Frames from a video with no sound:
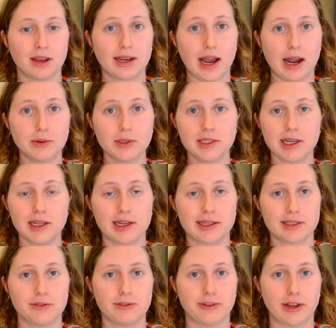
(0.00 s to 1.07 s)
Now, I would say
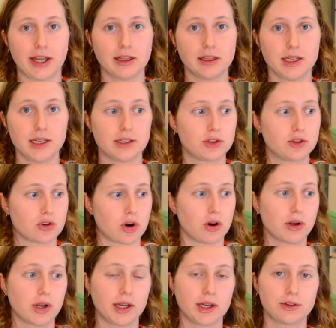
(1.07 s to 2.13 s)
that's a fairly
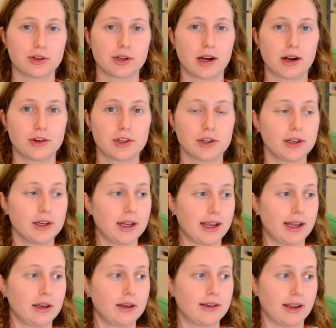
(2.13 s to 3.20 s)
strong introduction.
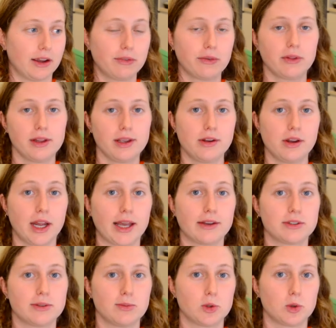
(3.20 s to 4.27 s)
It definitely could have
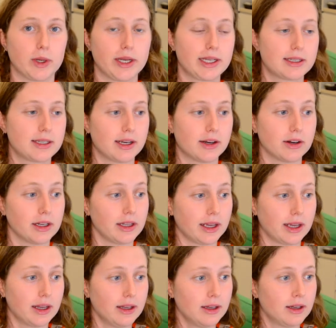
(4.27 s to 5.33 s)
some tweaks here and
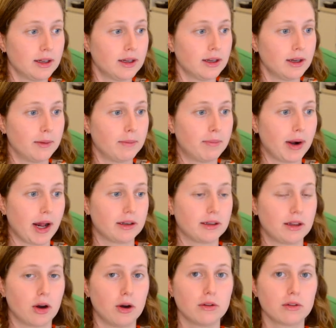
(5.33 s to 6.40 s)
there, but
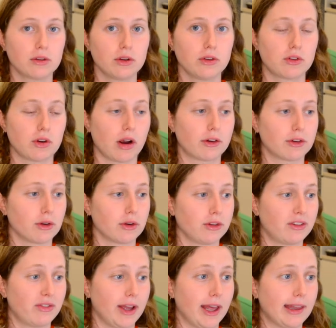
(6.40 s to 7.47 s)
the overall structure
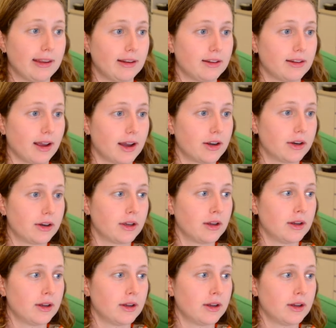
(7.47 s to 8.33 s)
is fairly sound.